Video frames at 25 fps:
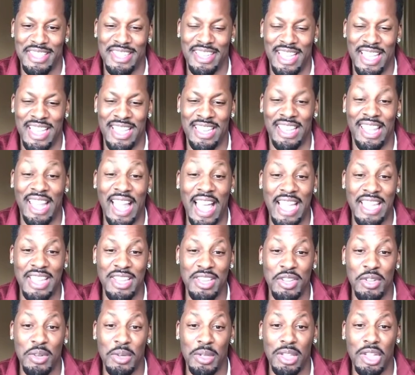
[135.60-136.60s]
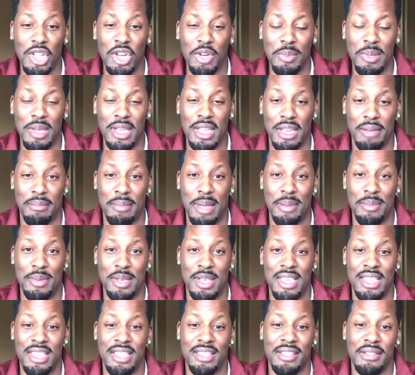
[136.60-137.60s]
enlighten you a little bit,
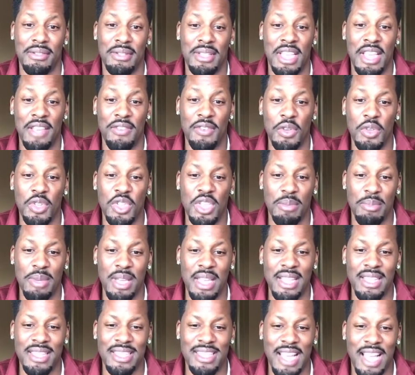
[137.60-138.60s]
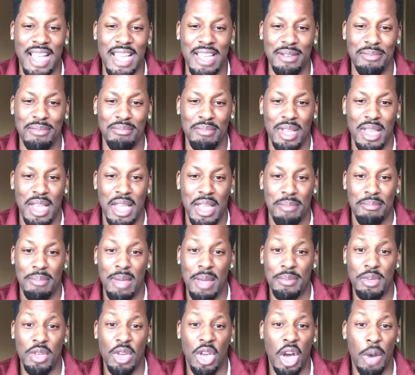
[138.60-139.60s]
maybe give you some insight,
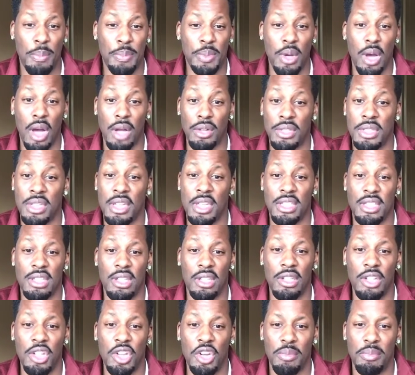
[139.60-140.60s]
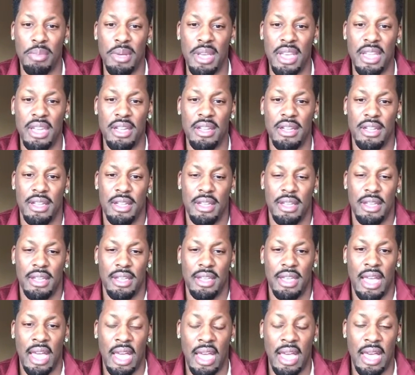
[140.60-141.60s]
maybe help you out just a little bit.
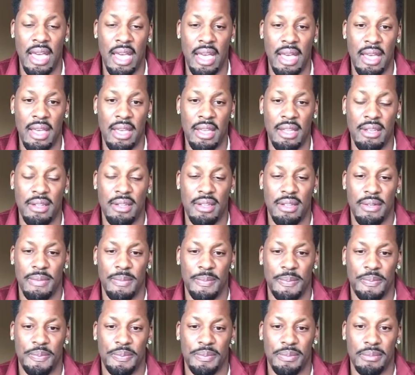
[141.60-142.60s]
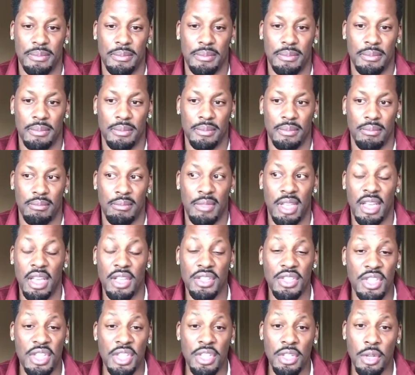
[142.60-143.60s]
And because
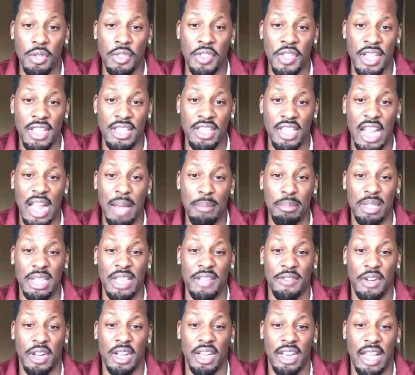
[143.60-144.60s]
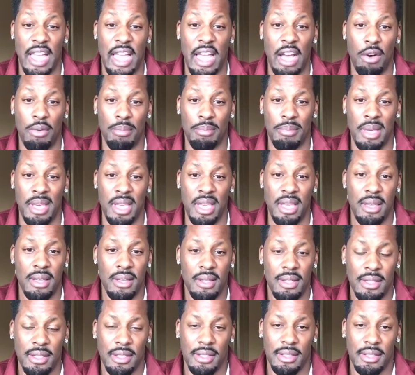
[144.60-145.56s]
these are things that I believe are going to help me.